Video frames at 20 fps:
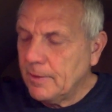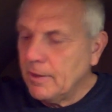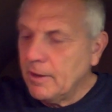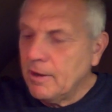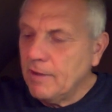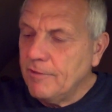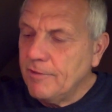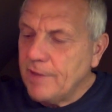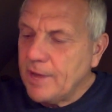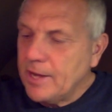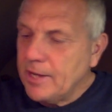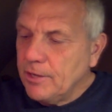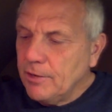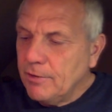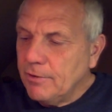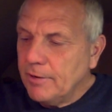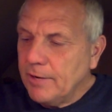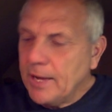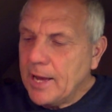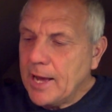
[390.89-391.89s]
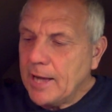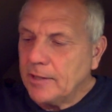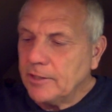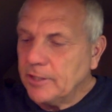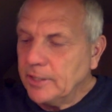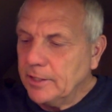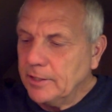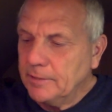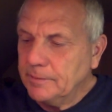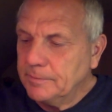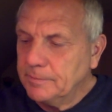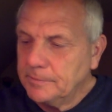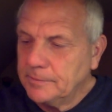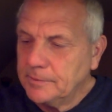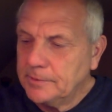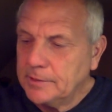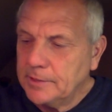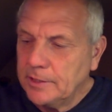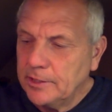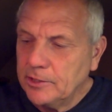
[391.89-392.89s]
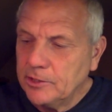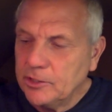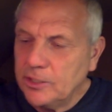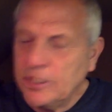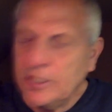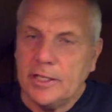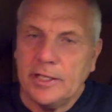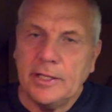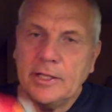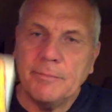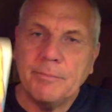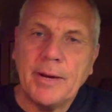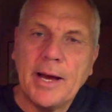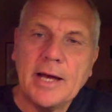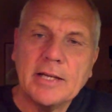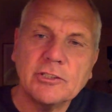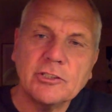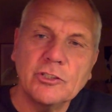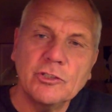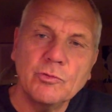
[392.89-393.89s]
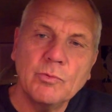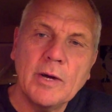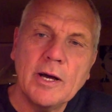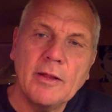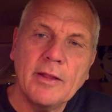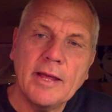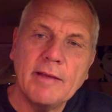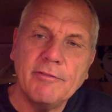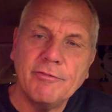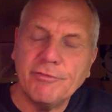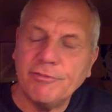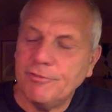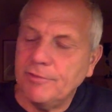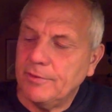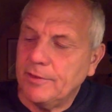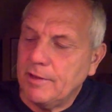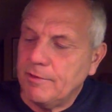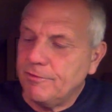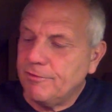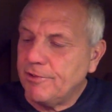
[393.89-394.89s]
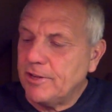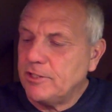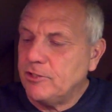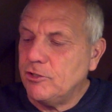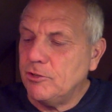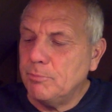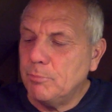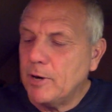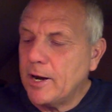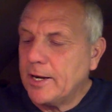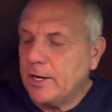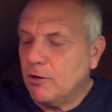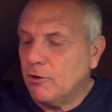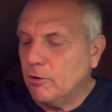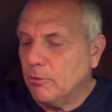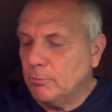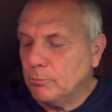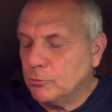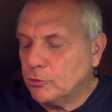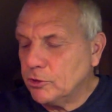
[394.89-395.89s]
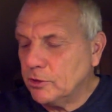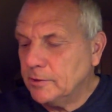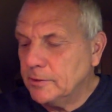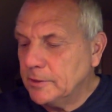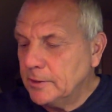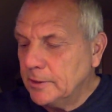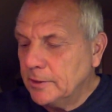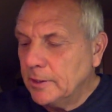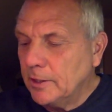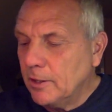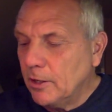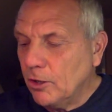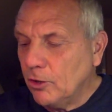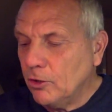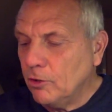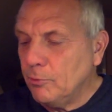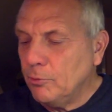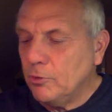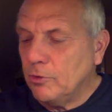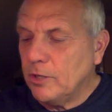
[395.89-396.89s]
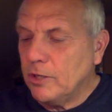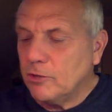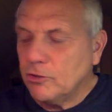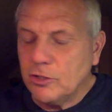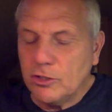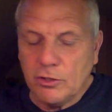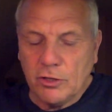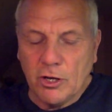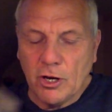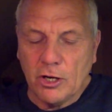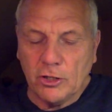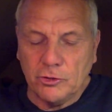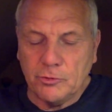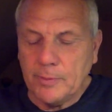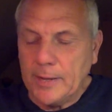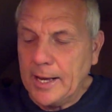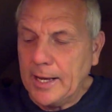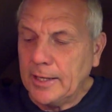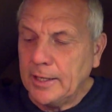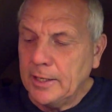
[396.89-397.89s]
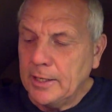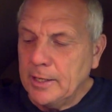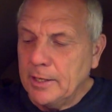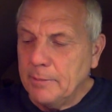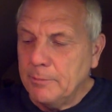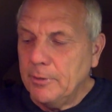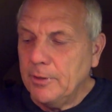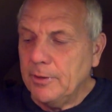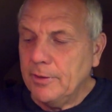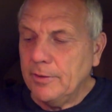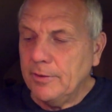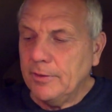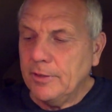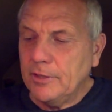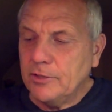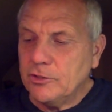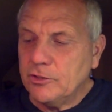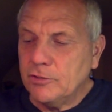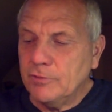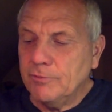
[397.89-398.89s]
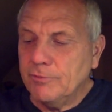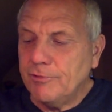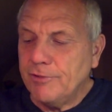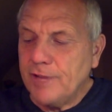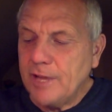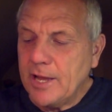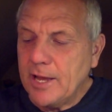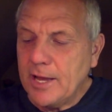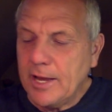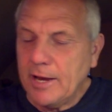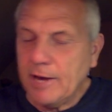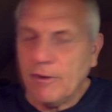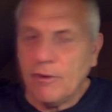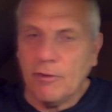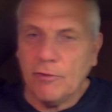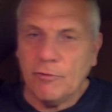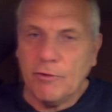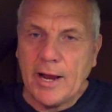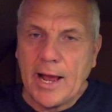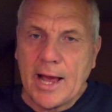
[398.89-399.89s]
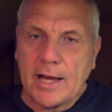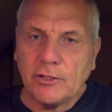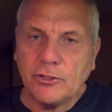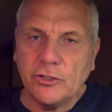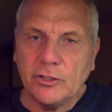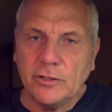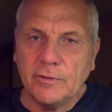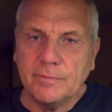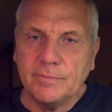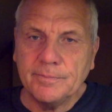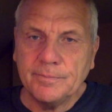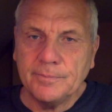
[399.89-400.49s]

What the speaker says: of how you're reacting. See, in the past as well, they've fed you breadcrumbs. I'm going to put those two cards back, but there's some fear here on reaction.